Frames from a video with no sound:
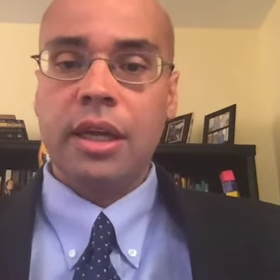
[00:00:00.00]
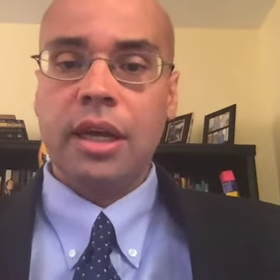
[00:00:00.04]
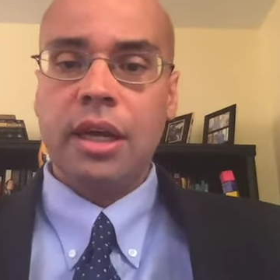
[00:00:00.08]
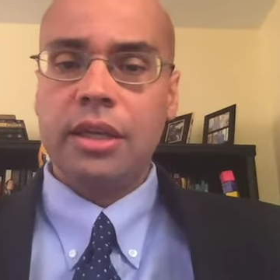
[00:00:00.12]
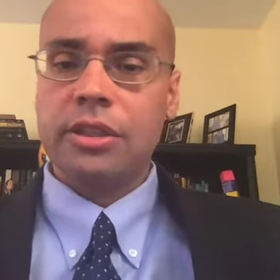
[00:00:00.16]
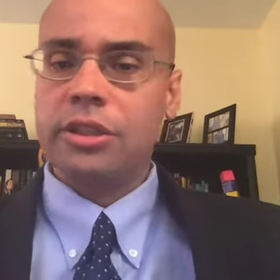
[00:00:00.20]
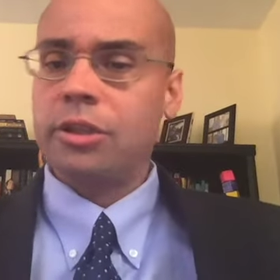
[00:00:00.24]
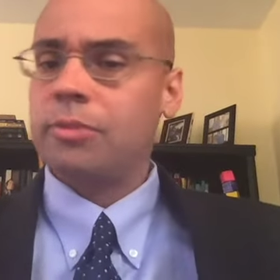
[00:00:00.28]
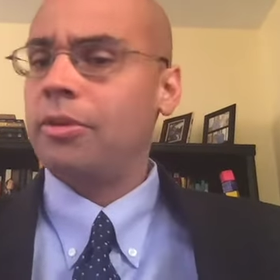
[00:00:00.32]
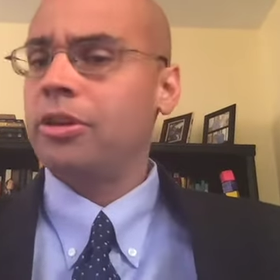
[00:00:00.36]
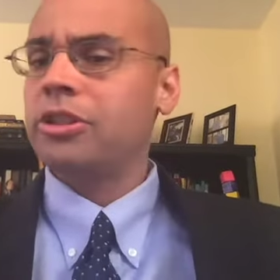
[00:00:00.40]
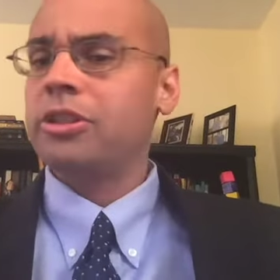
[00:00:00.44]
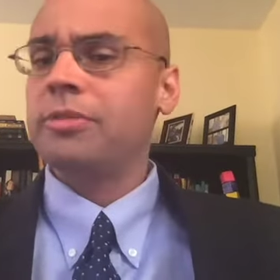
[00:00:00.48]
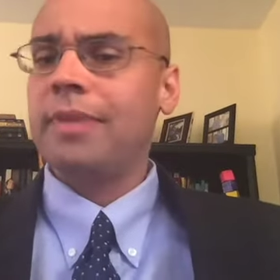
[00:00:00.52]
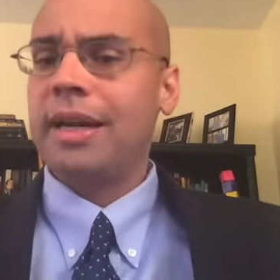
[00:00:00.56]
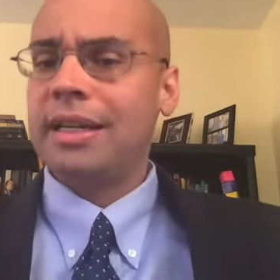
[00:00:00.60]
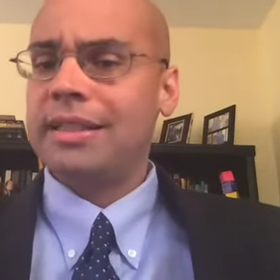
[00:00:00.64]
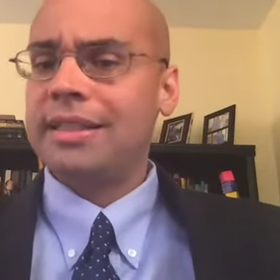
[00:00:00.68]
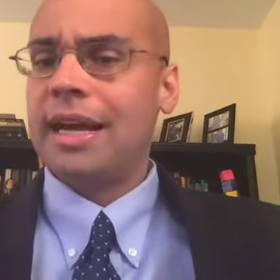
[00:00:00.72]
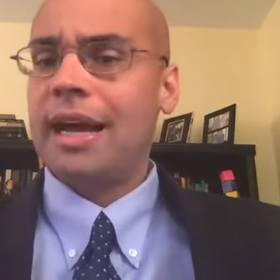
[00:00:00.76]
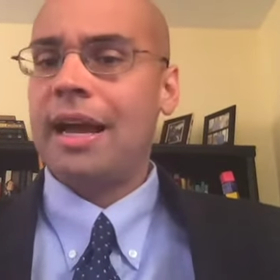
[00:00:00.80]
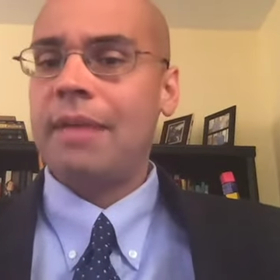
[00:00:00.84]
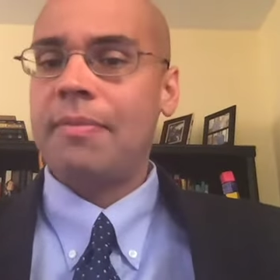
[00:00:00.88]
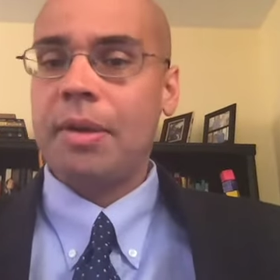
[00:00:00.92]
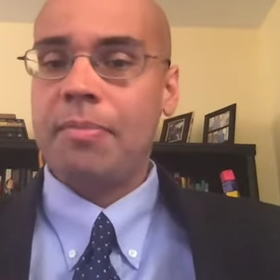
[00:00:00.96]
so much of my
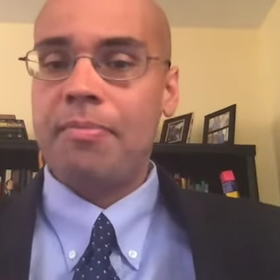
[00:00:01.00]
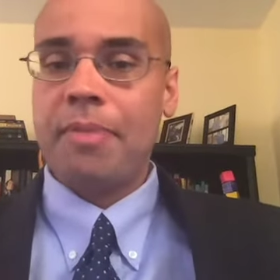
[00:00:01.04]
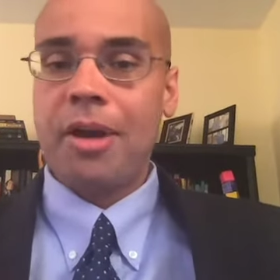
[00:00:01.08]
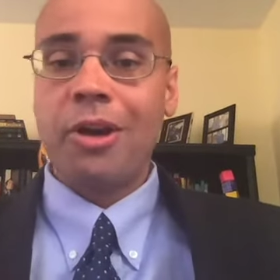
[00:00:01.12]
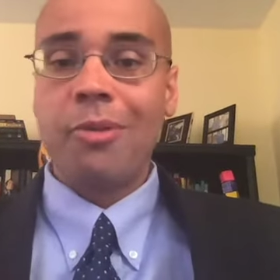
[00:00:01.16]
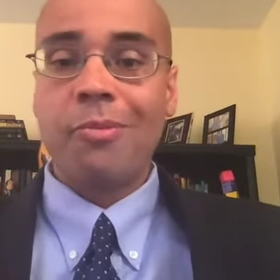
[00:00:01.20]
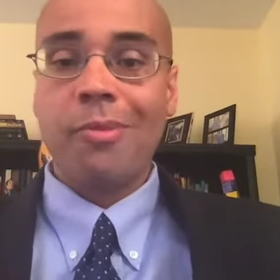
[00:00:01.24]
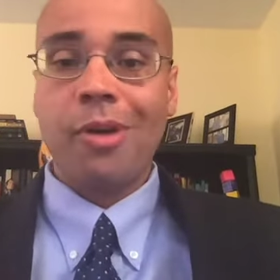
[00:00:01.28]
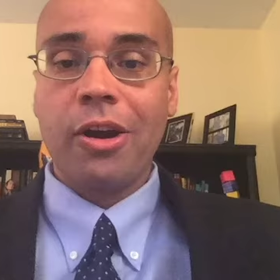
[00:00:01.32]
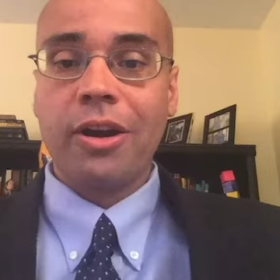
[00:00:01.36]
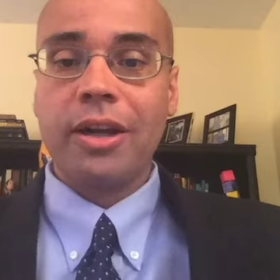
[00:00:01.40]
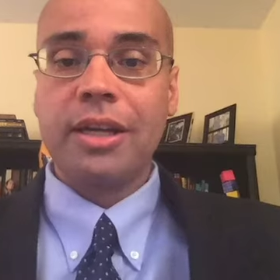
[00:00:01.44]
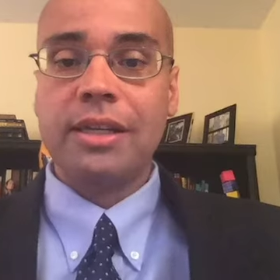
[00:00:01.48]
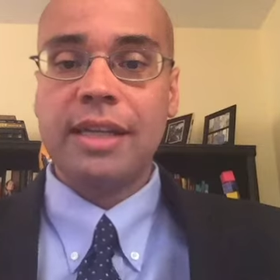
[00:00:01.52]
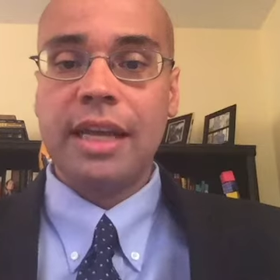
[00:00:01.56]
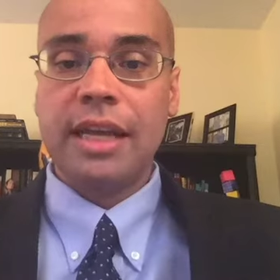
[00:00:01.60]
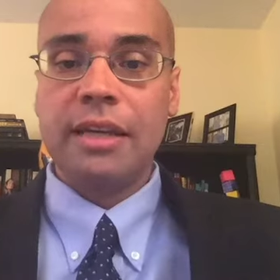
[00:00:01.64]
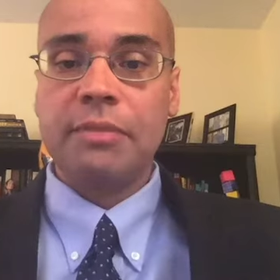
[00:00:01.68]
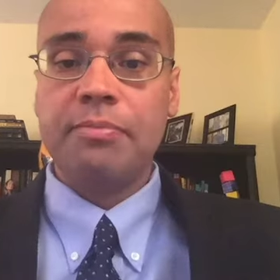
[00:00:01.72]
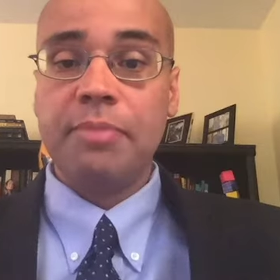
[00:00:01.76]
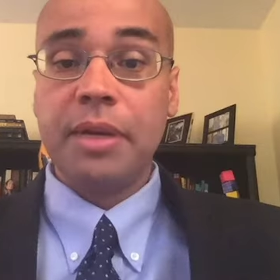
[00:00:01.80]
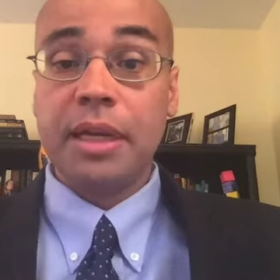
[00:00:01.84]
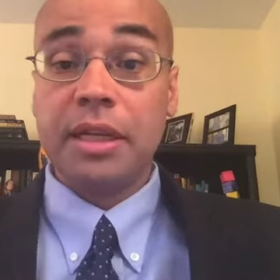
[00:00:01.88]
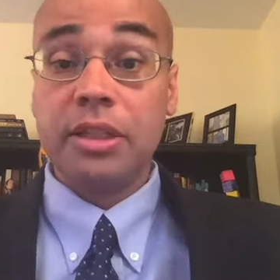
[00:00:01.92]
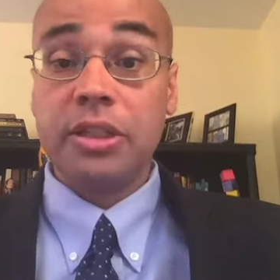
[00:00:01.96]
time at Better Markets has
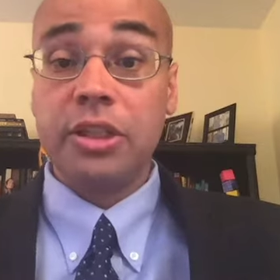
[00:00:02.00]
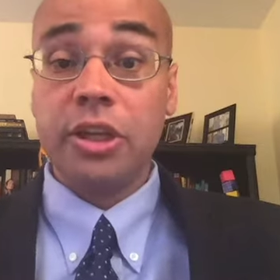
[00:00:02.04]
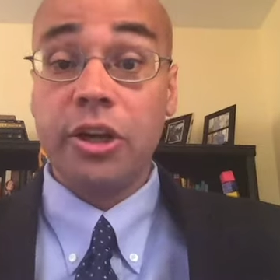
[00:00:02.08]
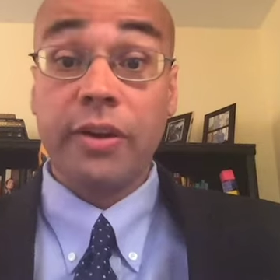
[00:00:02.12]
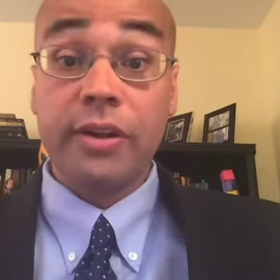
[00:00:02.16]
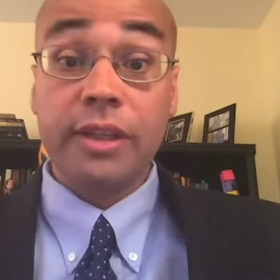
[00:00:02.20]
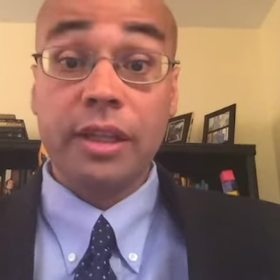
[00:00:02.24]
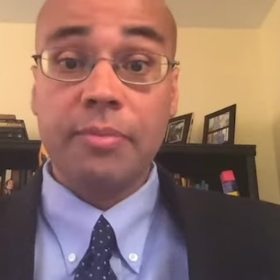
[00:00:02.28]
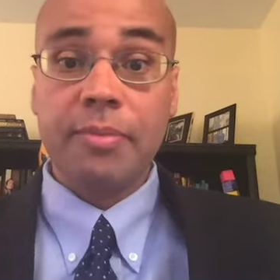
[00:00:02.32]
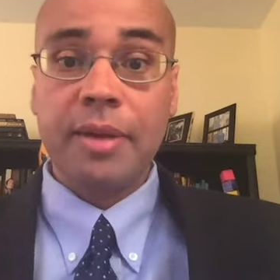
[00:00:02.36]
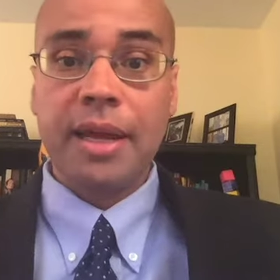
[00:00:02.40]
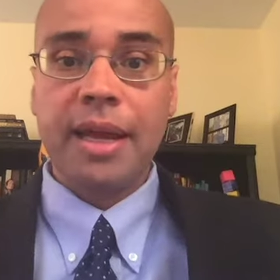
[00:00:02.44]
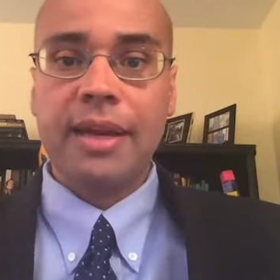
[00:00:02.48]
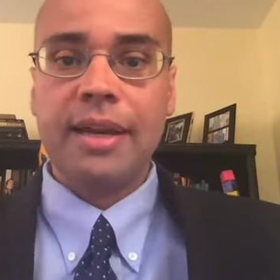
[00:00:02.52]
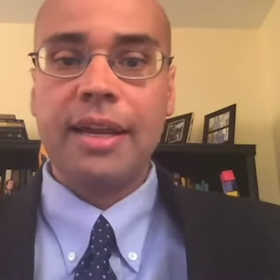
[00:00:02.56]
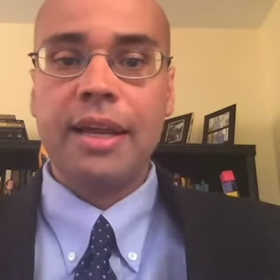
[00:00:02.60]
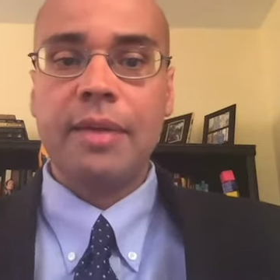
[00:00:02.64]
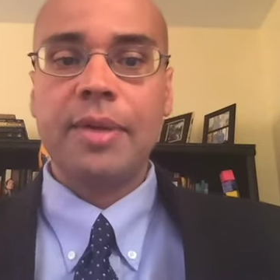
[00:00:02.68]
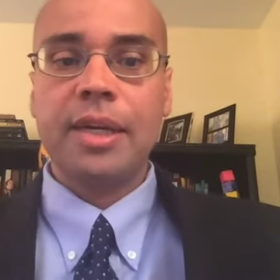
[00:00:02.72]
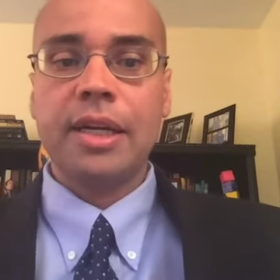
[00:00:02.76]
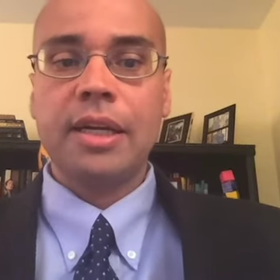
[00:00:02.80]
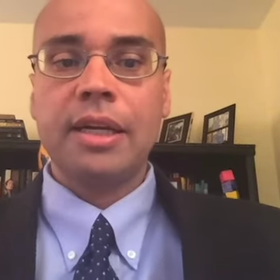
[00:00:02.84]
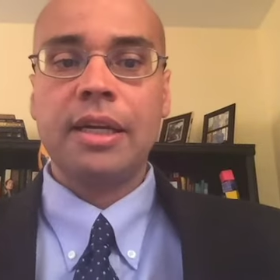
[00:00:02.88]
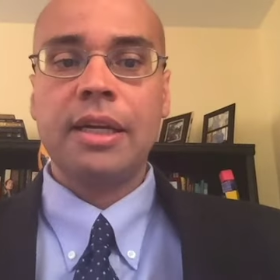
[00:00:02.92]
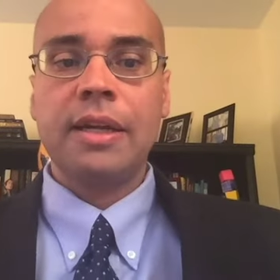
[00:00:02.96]
been during the
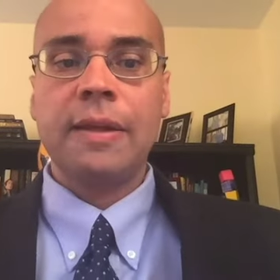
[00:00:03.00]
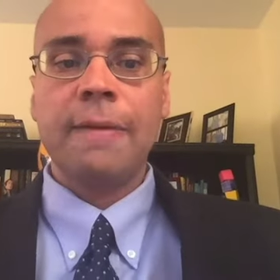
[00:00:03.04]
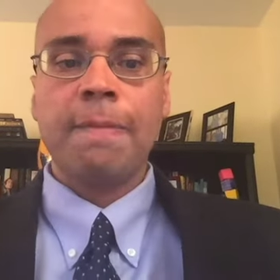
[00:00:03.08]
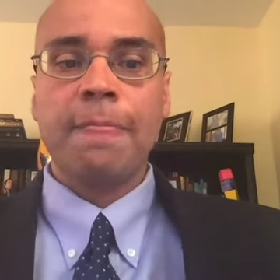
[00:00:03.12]
pandemic.